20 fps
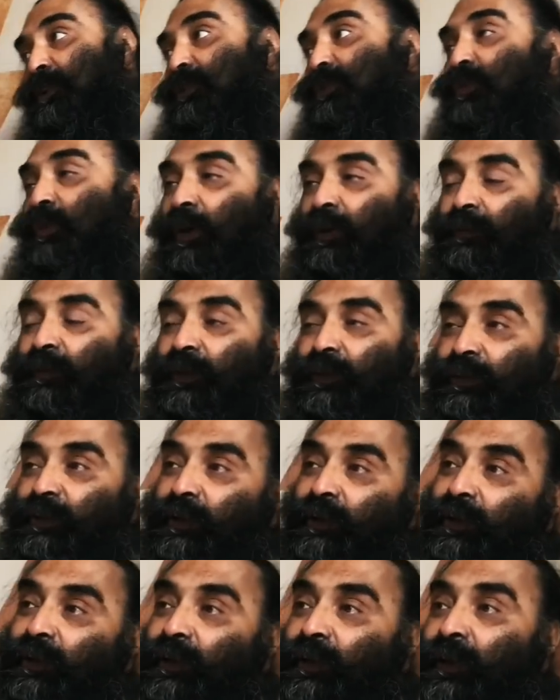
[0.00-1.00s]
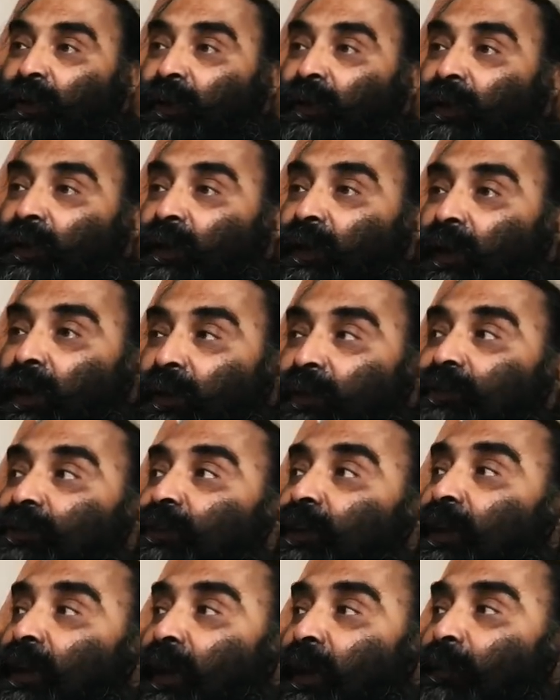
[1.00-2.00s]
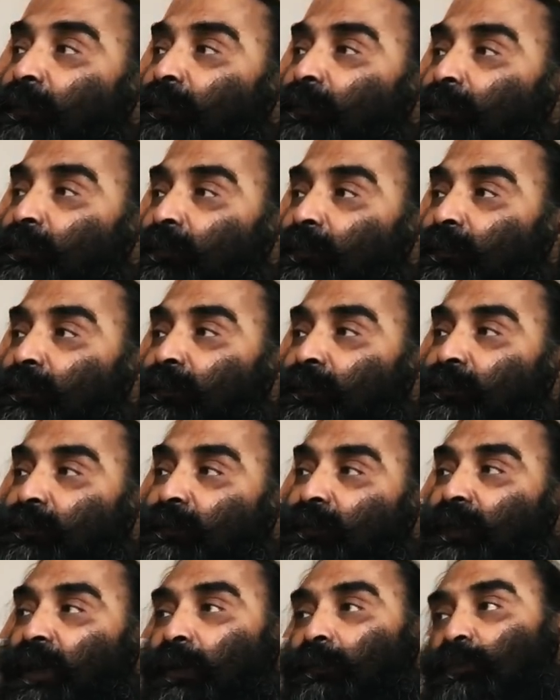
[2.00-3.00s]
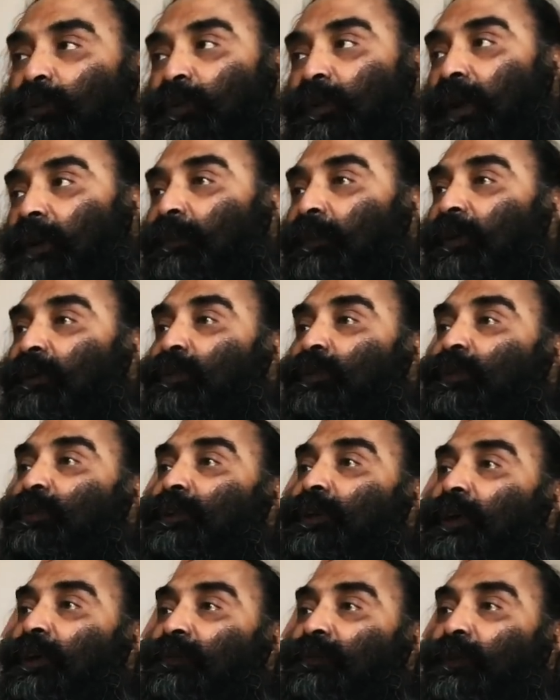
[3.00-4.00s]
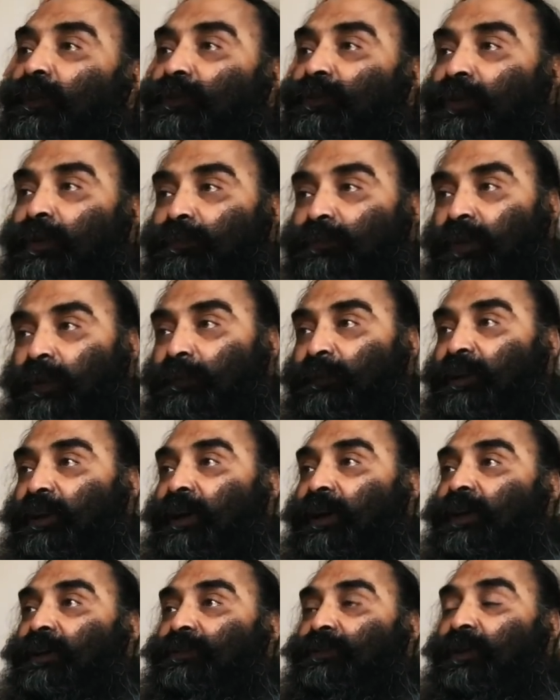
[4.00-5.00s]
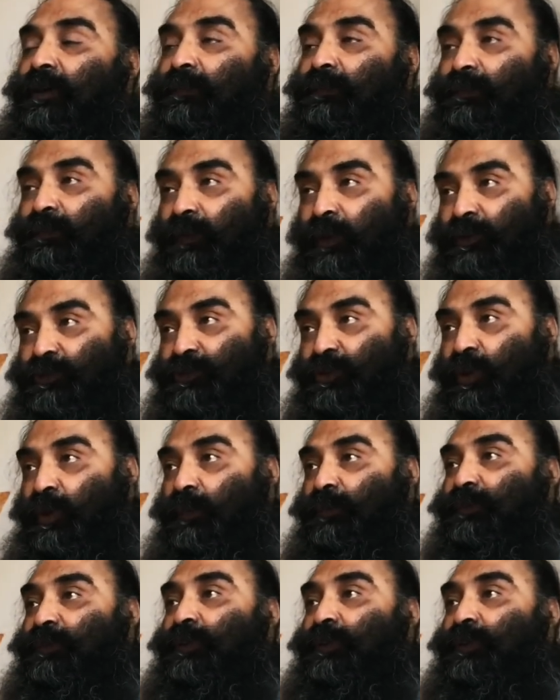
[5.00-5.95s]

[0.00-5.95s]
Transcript: So I was there. And still I'm time to time I go there for some seminars, some workshops.